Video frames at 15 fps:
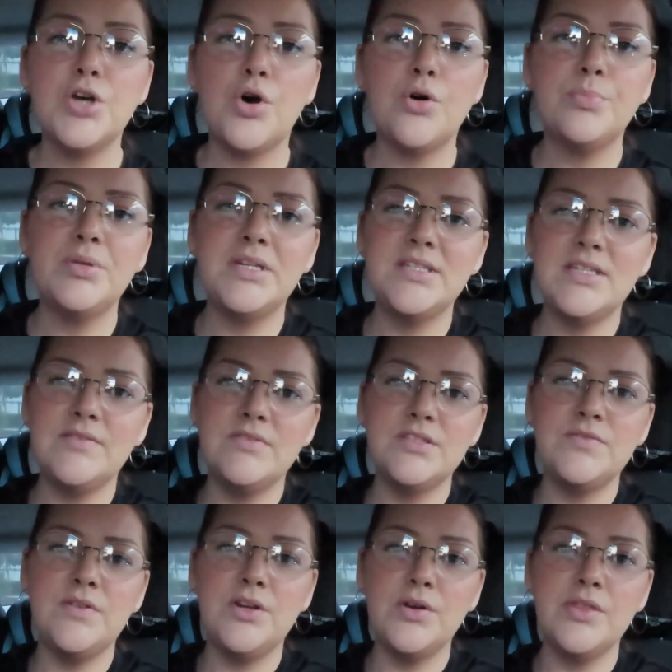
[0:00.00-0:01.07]
So please give
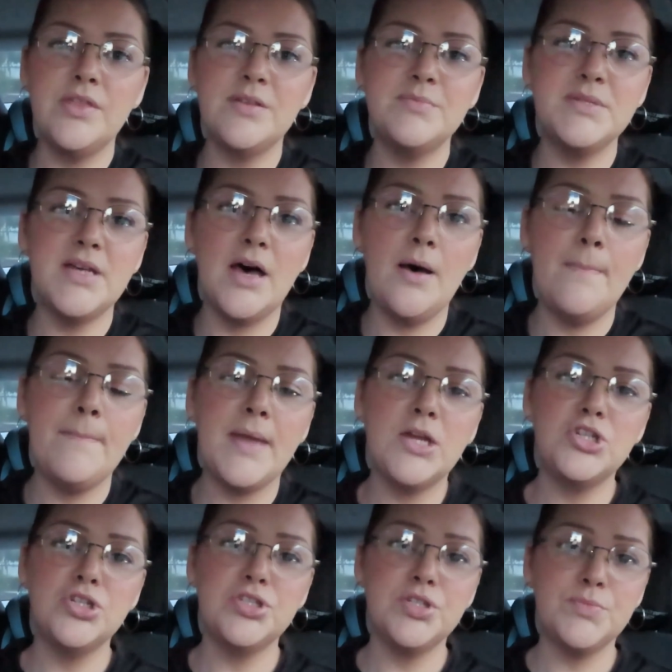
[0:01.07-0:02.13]
this video a thumbs up,
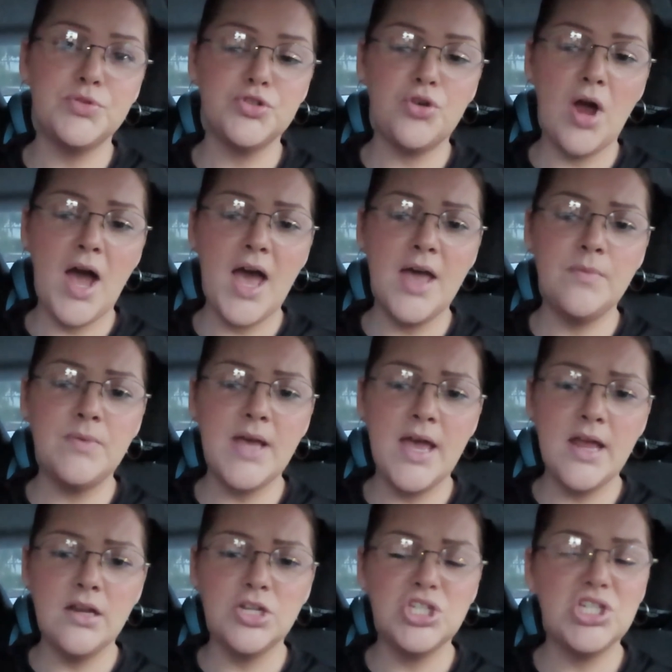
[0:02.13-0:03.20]
make sure subscribed,
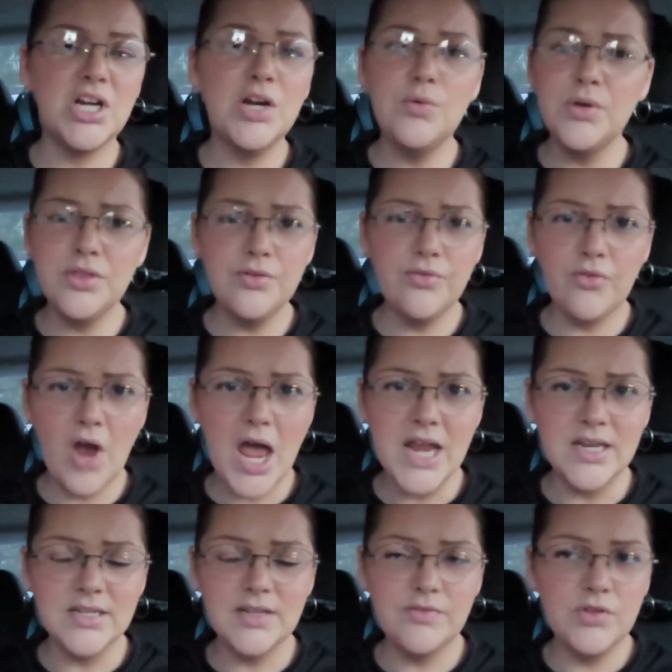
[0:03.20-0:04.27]
and share it with a
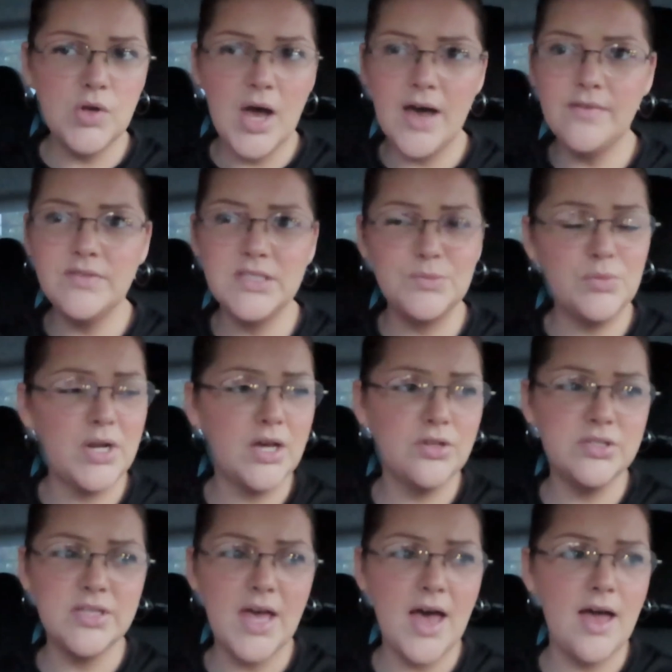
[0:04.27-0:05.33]
friend if you have someone
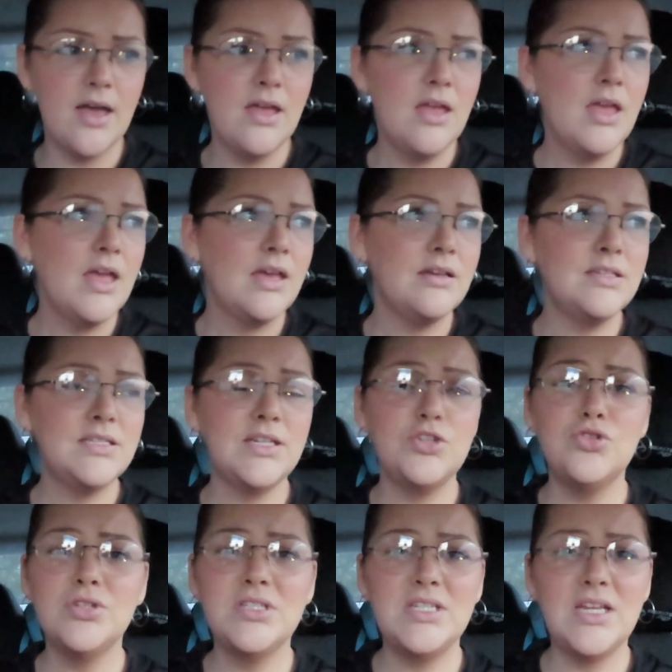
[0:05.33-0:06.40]
else that is
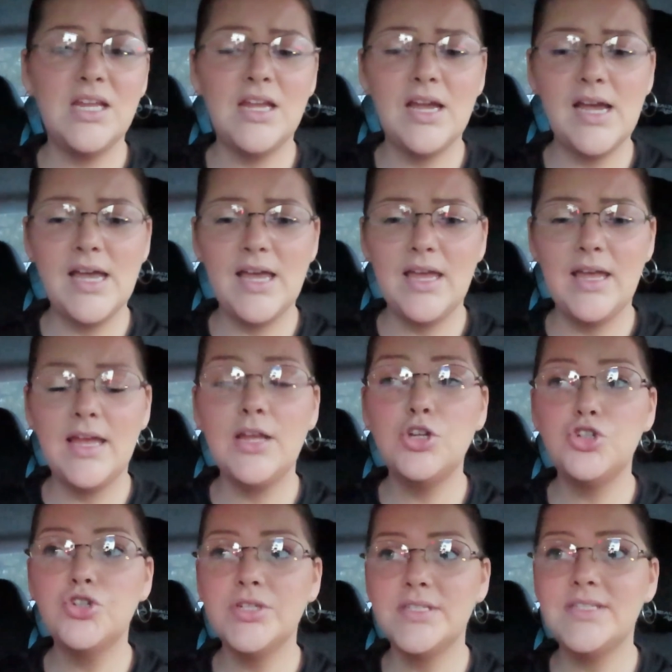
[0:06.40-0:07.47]
interesting,
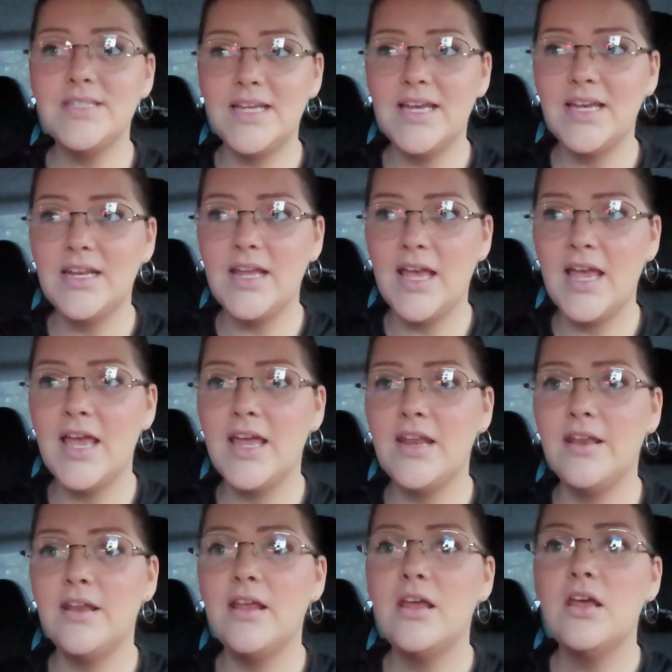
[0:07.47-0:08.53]
interested
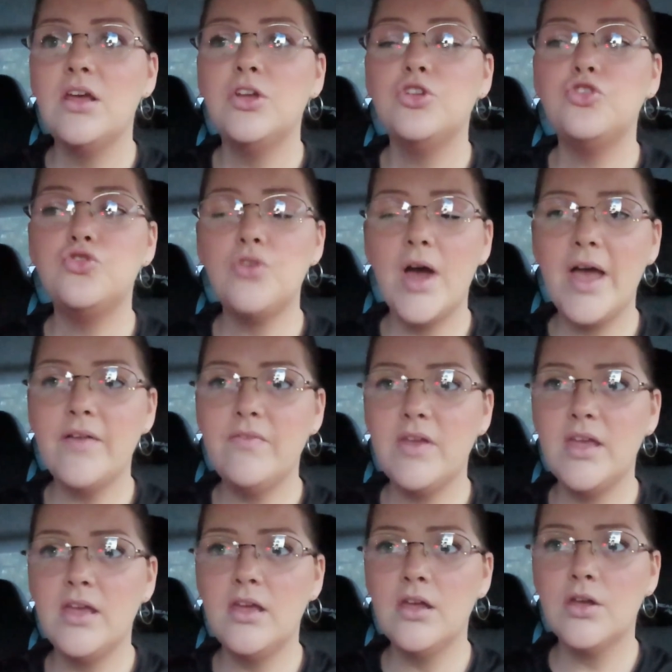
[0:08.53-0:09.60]
in
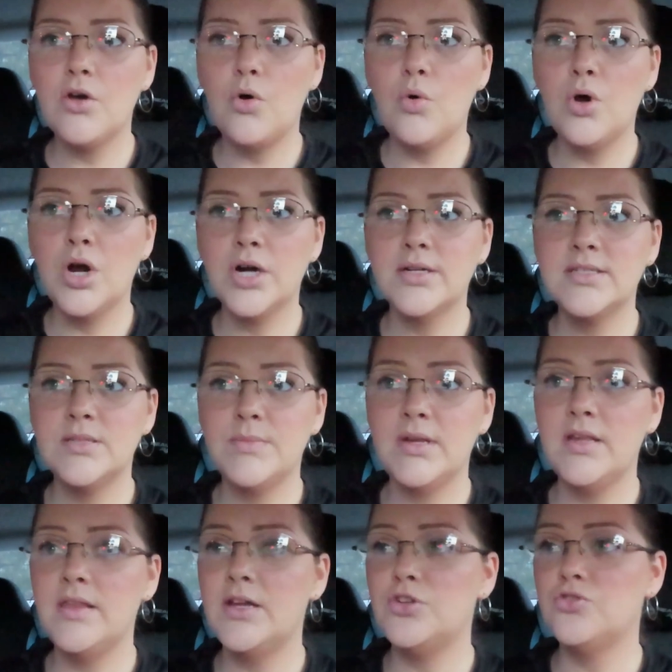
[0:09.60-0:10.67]
driving or
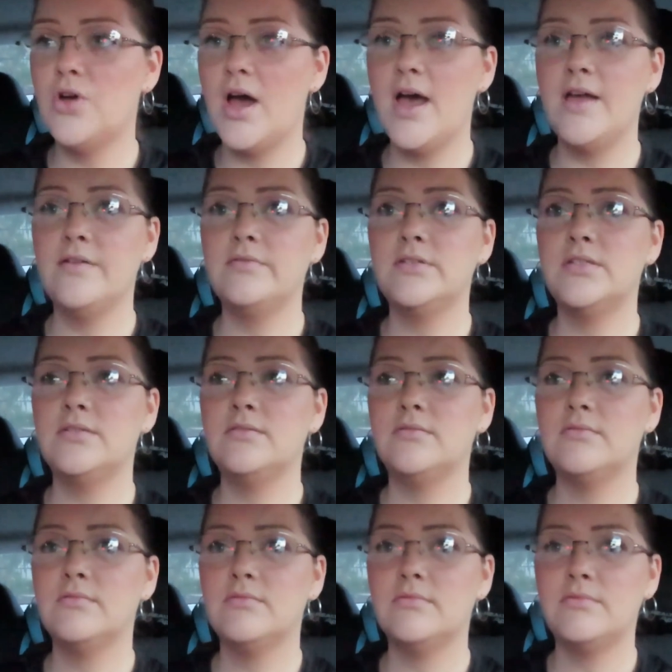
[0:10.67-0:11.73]
somebody that drives
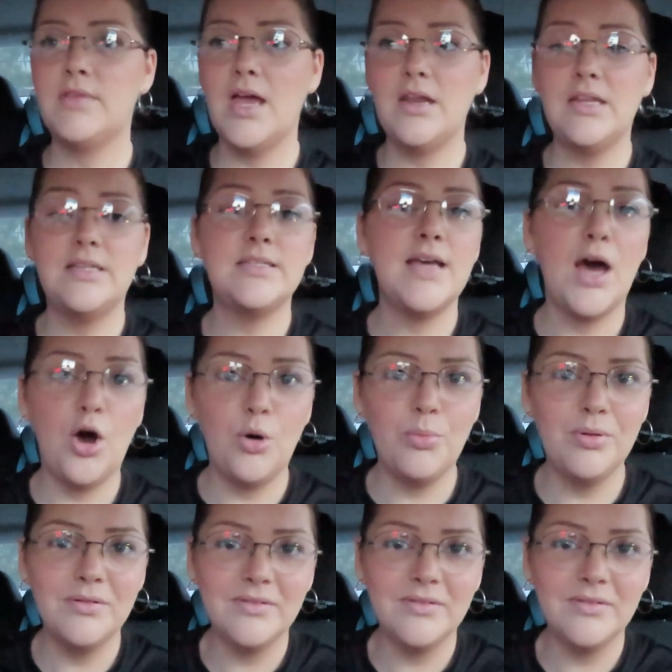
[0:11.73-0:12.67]
that needs help.